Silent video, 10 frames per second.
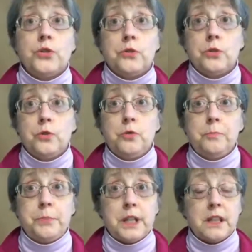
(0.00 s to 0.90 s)
to
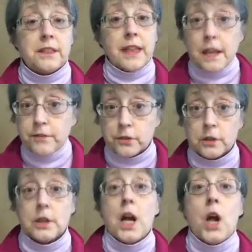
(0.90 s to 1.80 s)
be
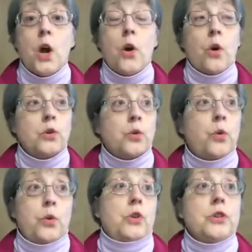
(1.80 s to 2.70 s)
thankful,
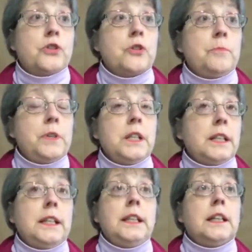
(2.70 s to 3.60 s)
or to
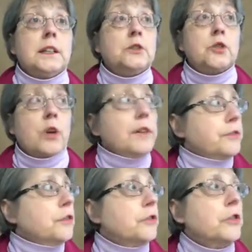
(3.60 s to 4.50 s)
be
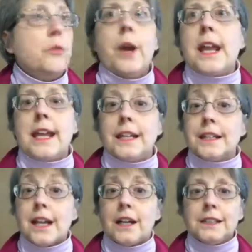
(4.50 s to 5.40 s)
grateful for the
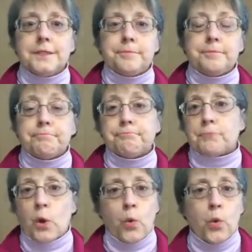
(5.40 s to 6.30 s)
rain,
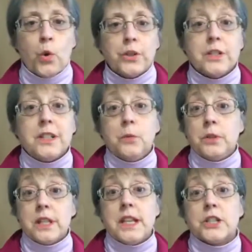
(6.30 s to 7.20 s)
or to deal
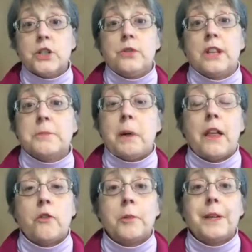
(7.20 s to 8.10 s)
with an issue that's
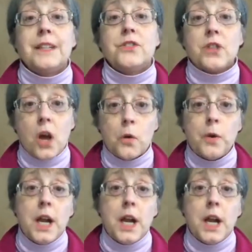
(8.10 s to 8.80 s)
bothering me. So